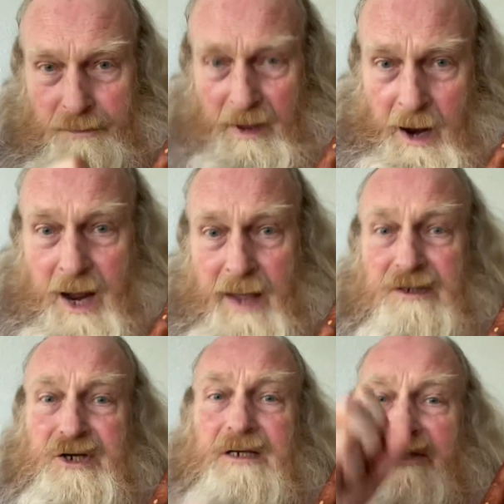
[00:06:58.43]
I am a
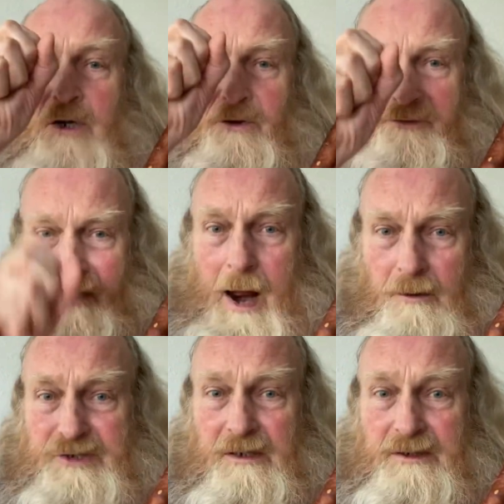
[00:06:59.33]
jealous God. Thou
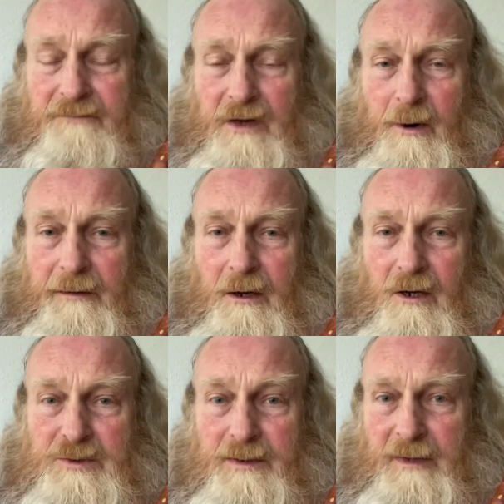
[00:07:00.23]
shalt have no other
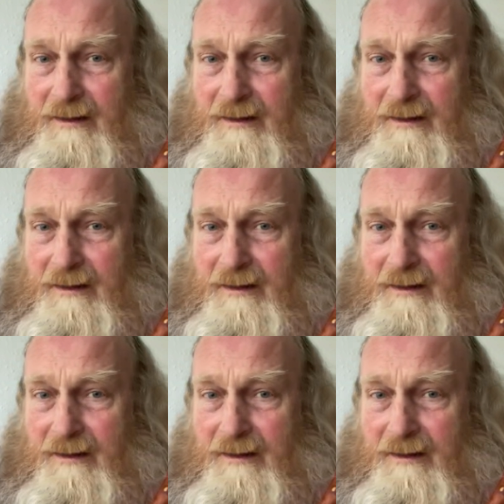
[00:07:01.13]
gods but me.